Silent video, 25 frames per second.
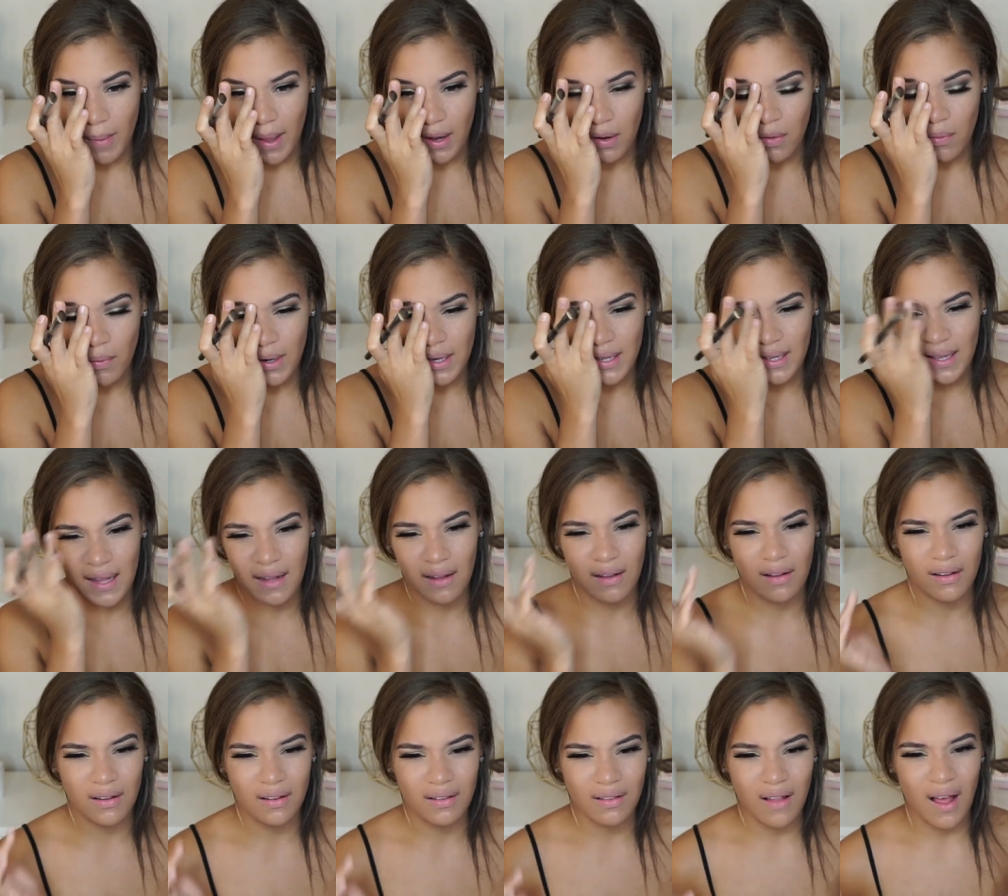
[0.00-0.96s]
I don't want to
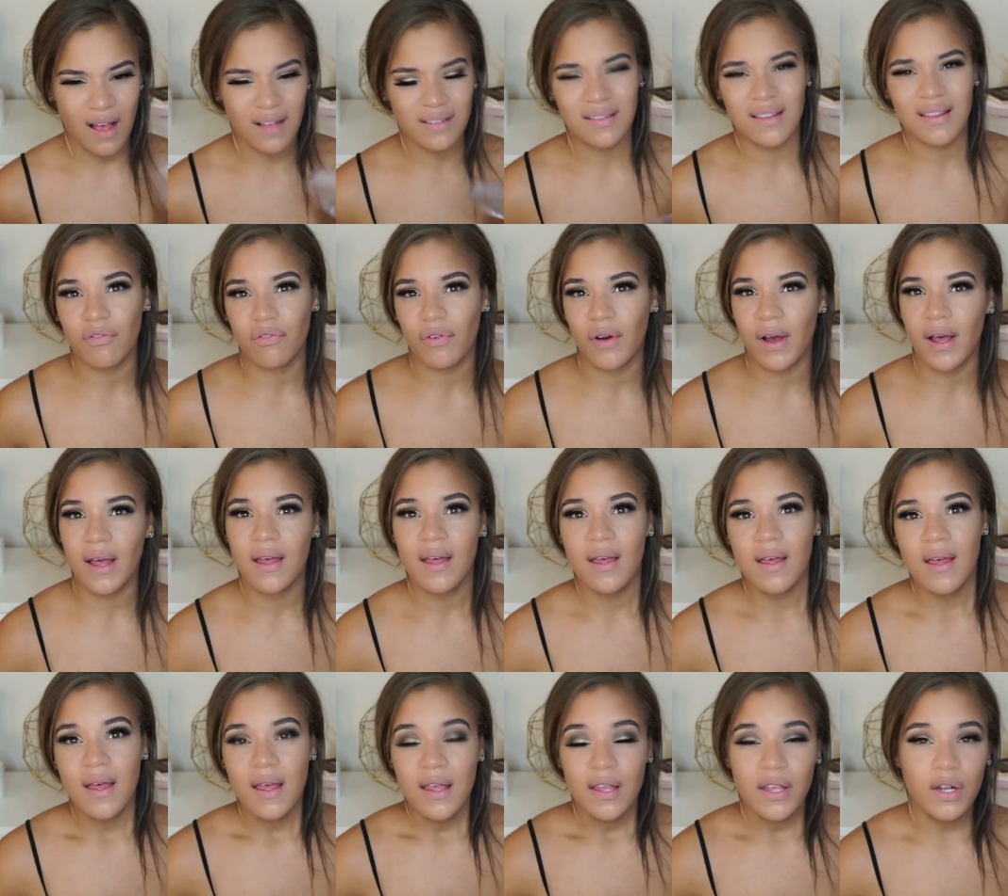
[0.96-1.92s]
get lost in what,
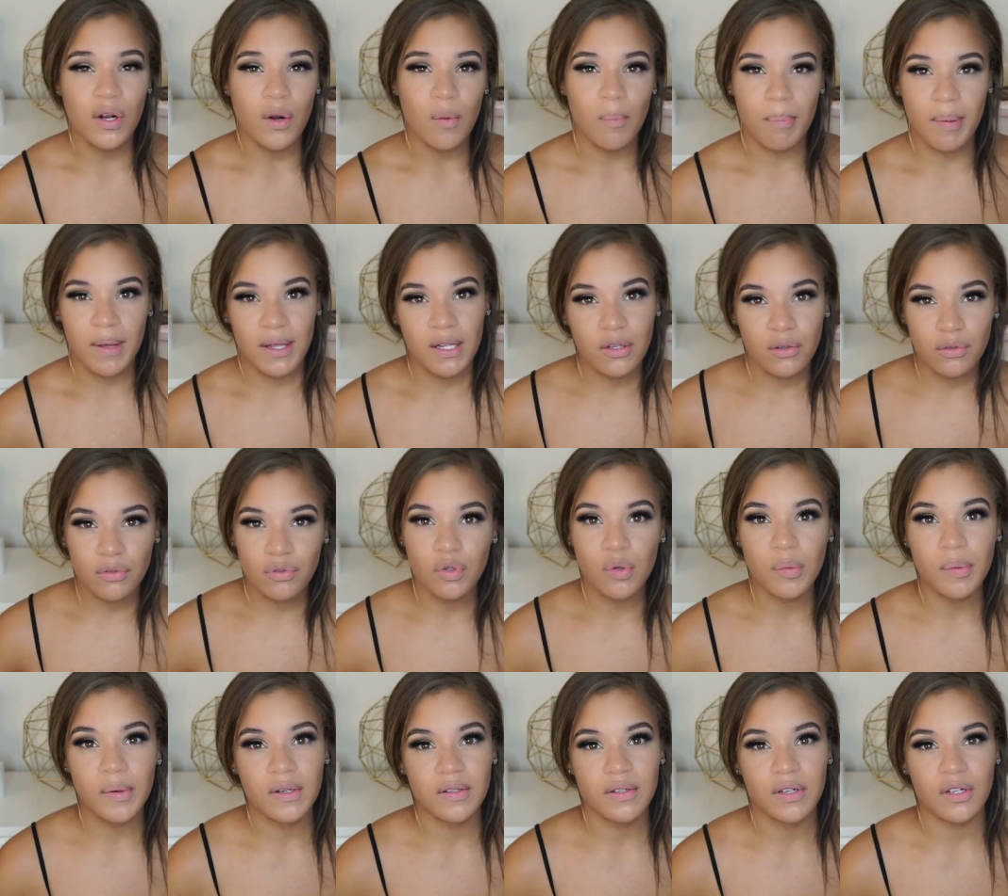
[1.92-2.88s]
you know, big
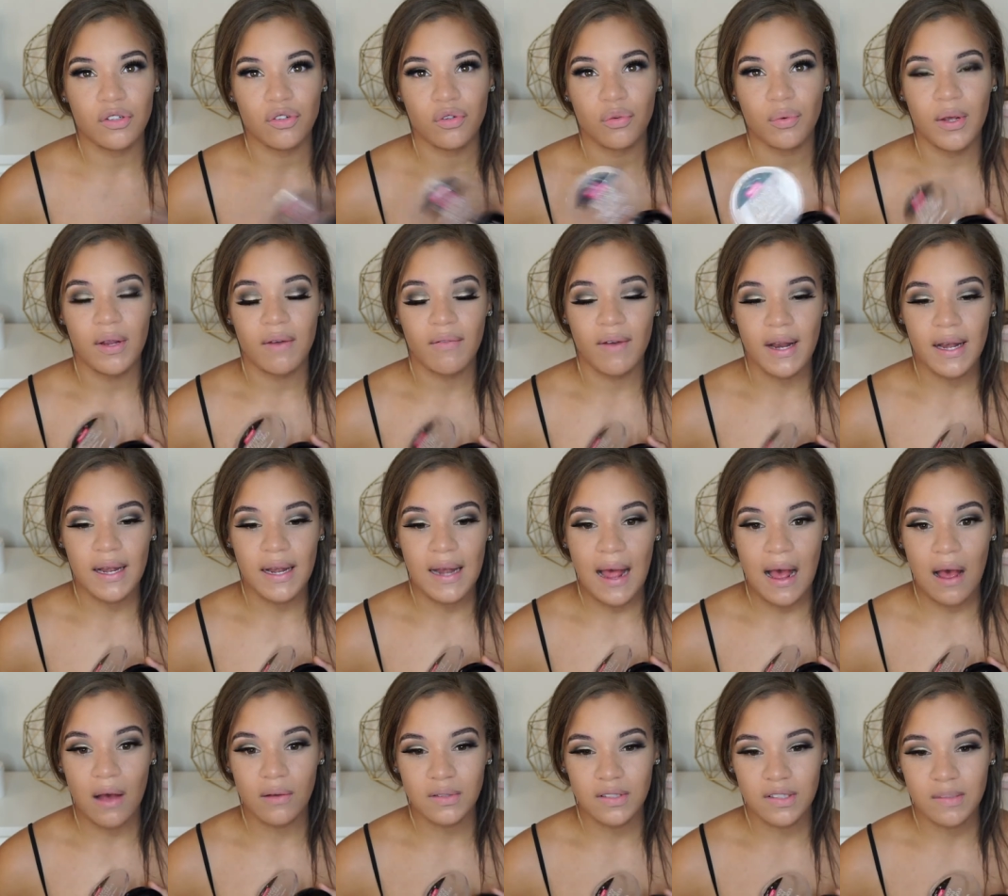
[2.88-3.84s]
YouTubers are doing right
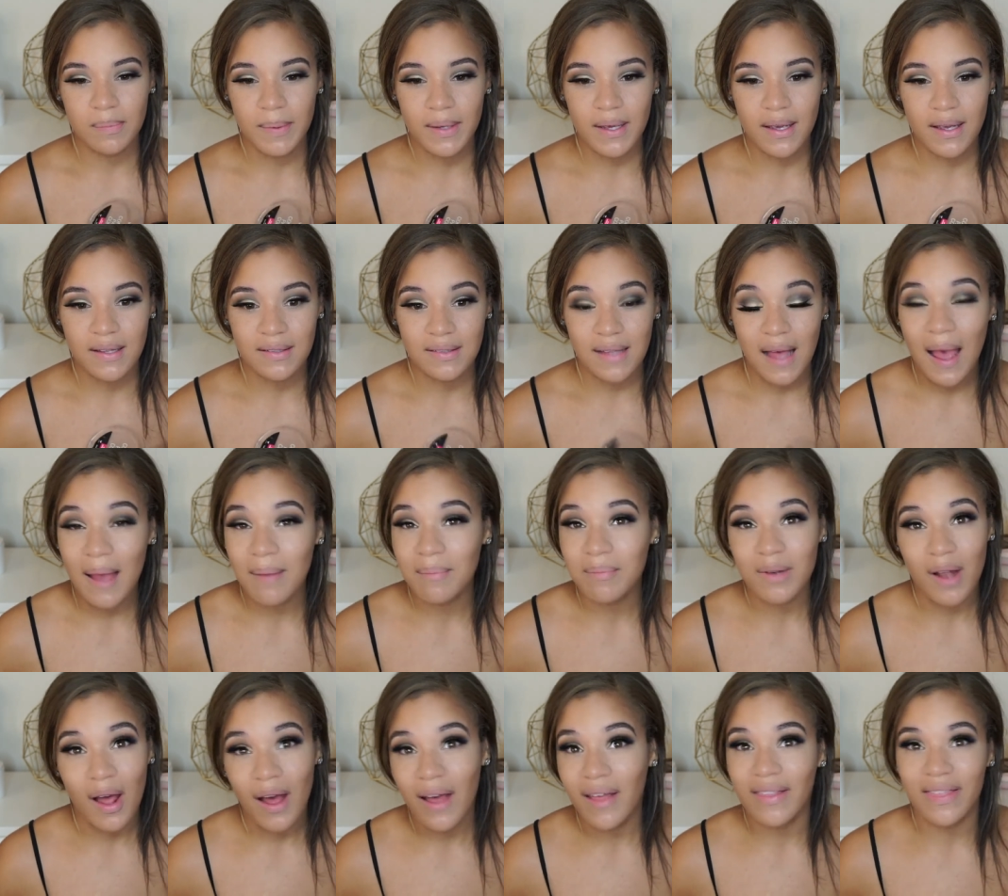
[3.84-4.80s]
now, just because
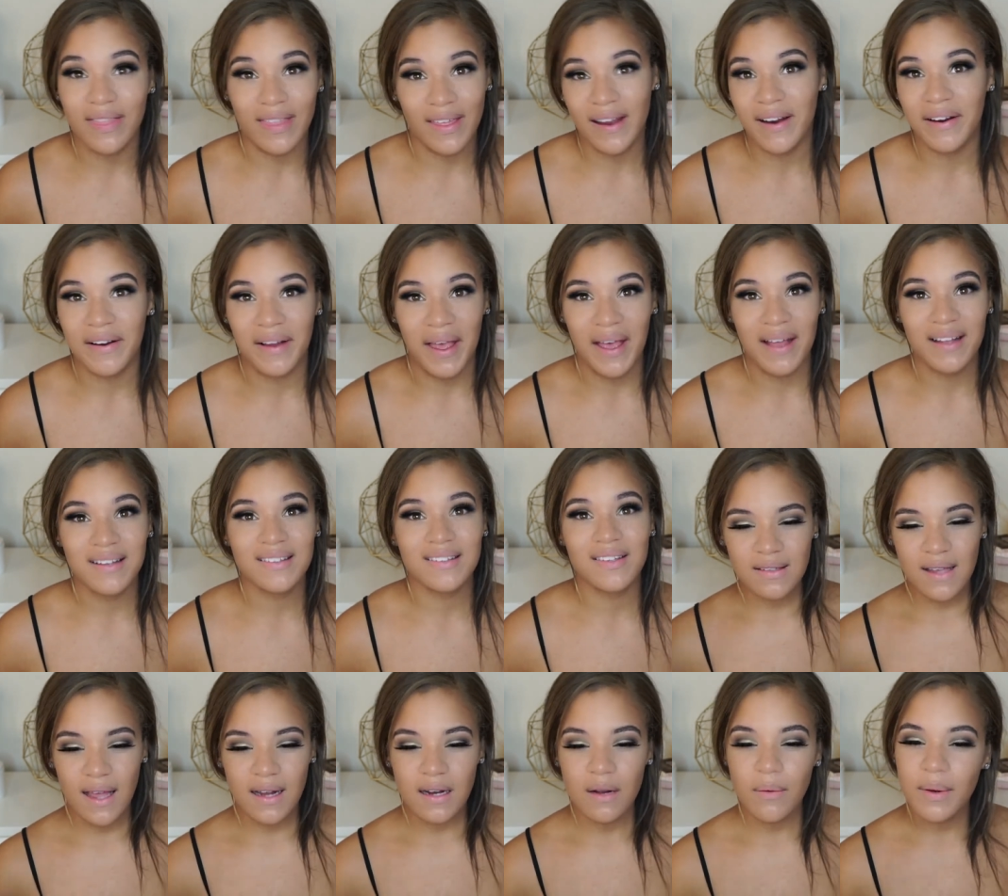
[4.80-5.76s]
I'm not there yet.
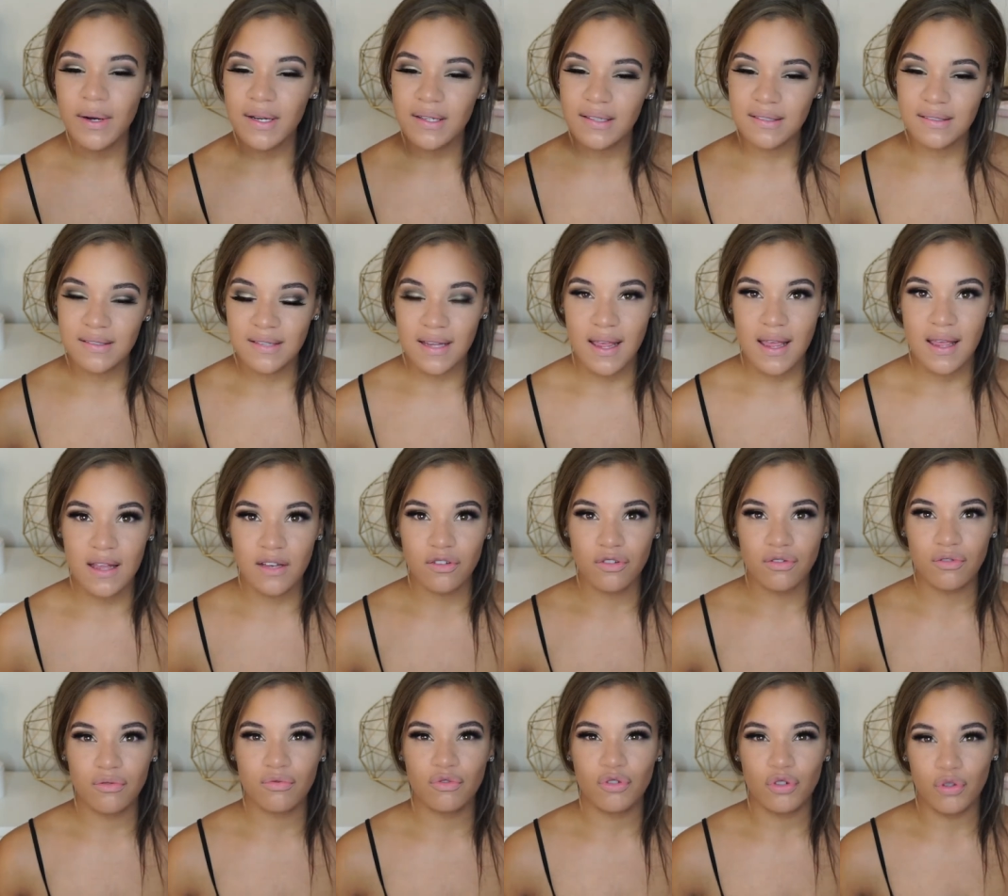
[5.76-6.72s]
So I kind of want to
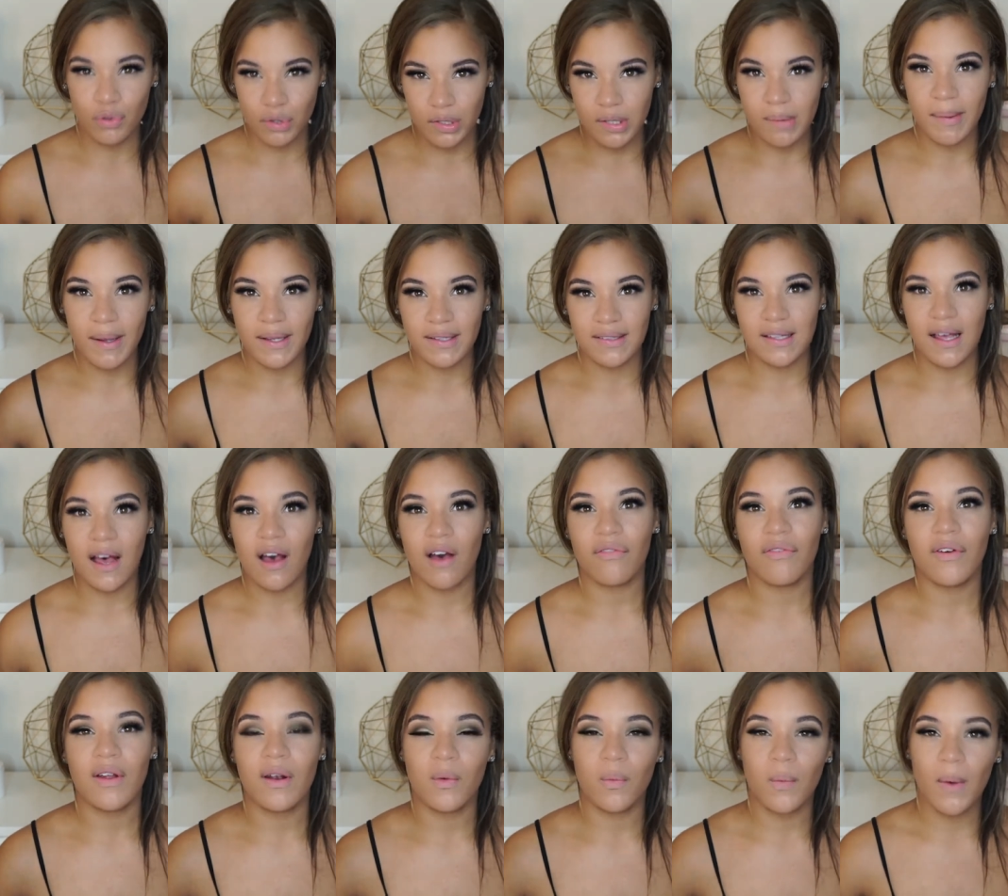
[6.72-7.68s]
stay true to
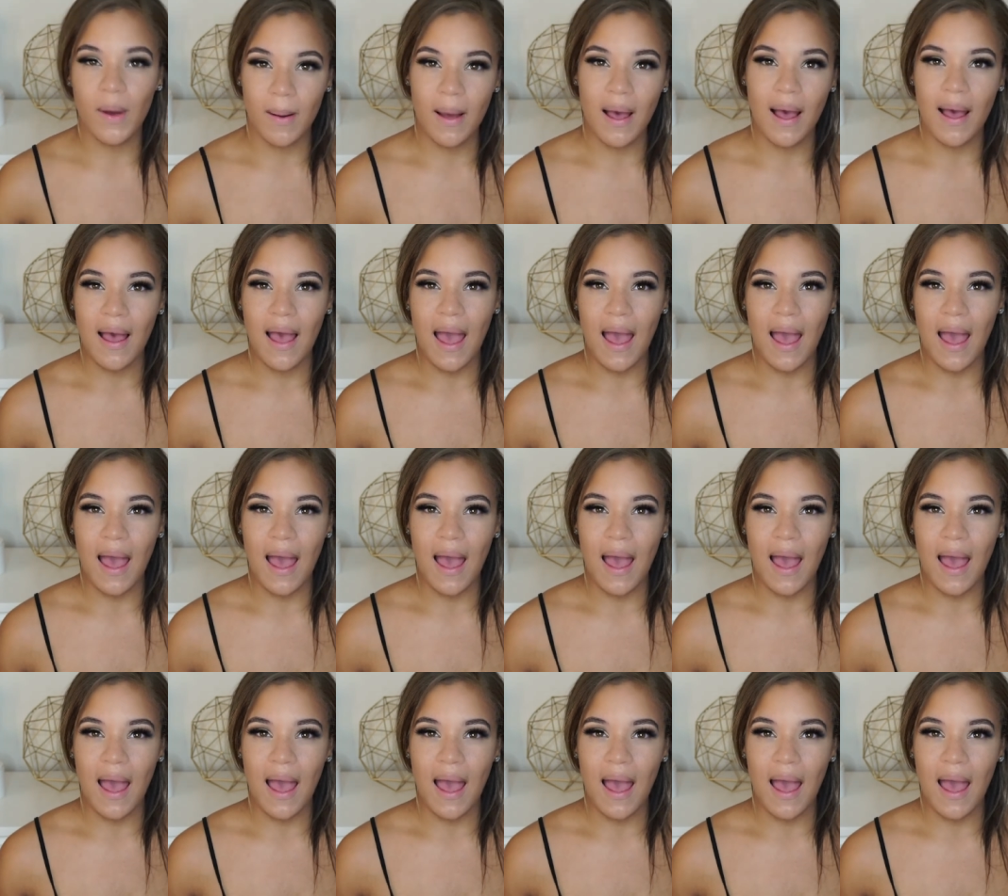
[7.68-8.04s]
myself and what